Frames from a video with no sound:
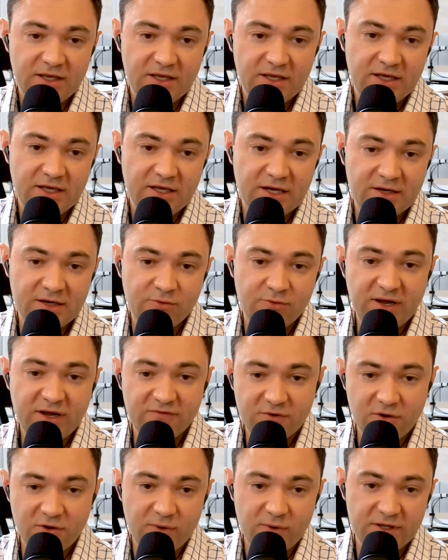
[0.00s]

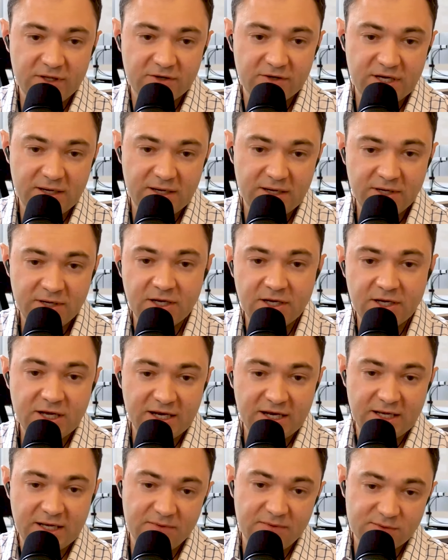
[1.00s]
have cold weather coming, and you got
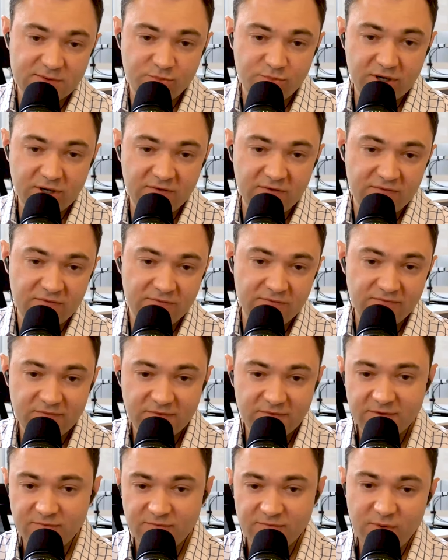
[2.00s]
to keep this brief.
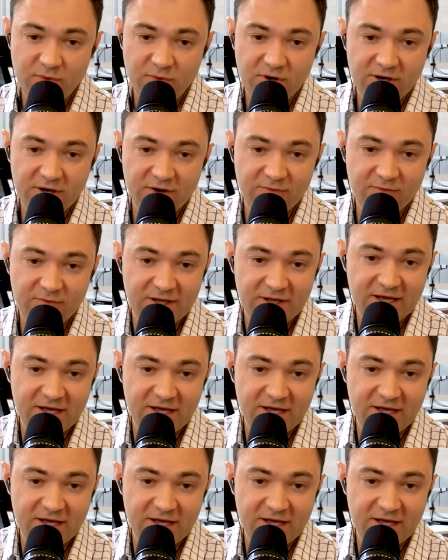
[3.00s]
People aren't going to read that